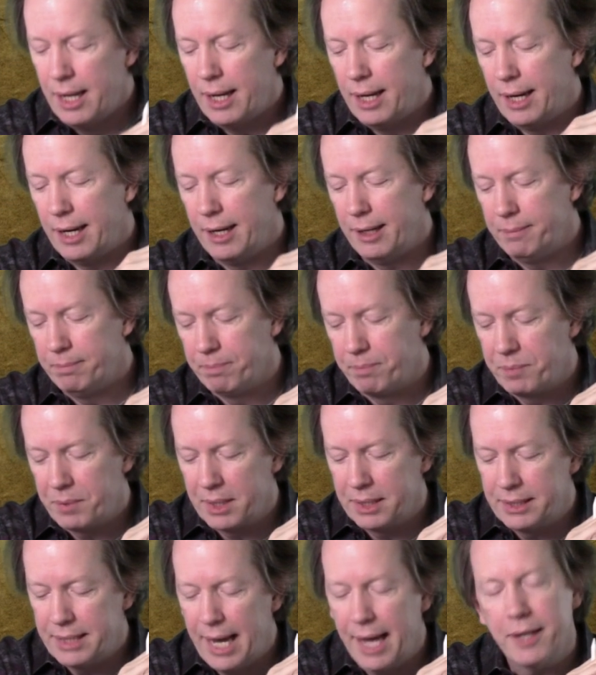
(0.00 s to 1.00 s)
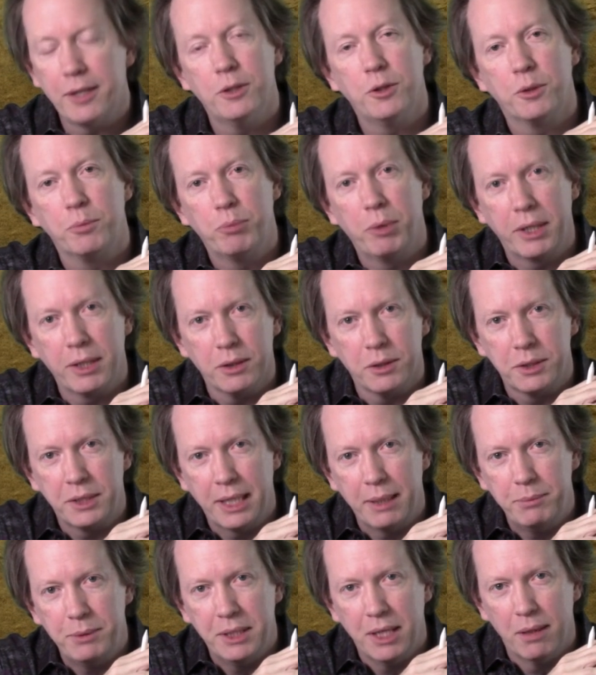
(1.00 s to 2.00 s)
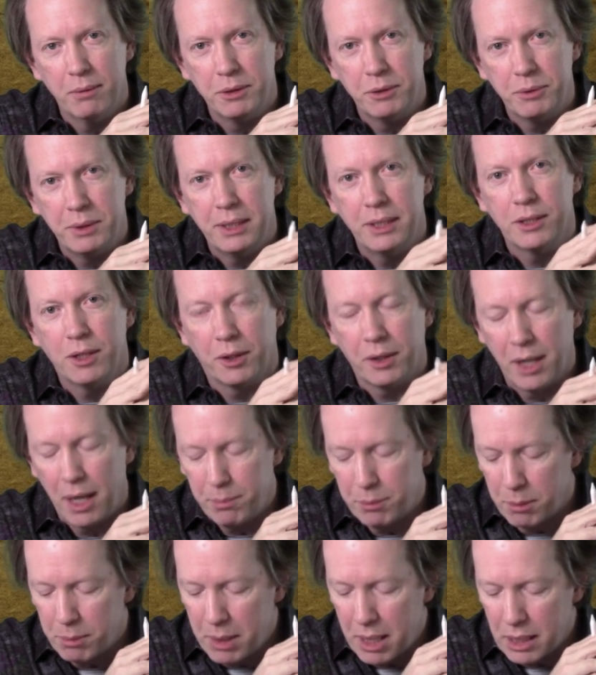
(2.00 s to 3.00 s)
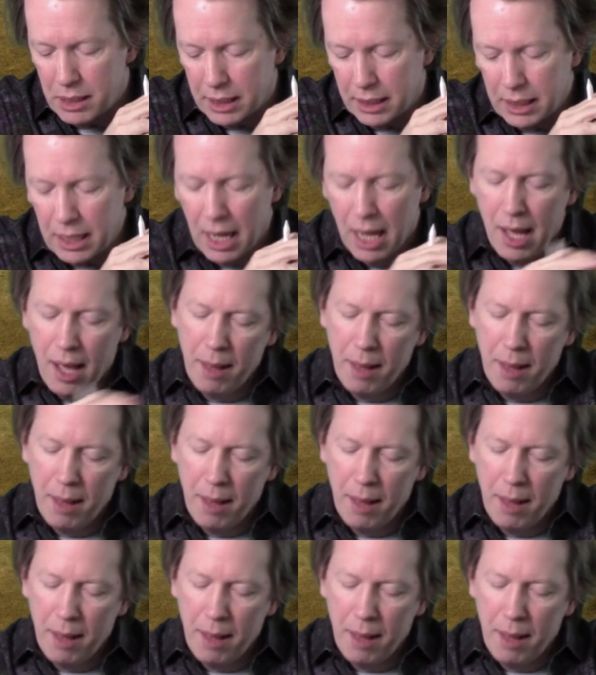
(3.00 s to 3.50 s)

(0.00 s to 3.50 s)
saddle or Pringle-shaped geometries are hyperbolic.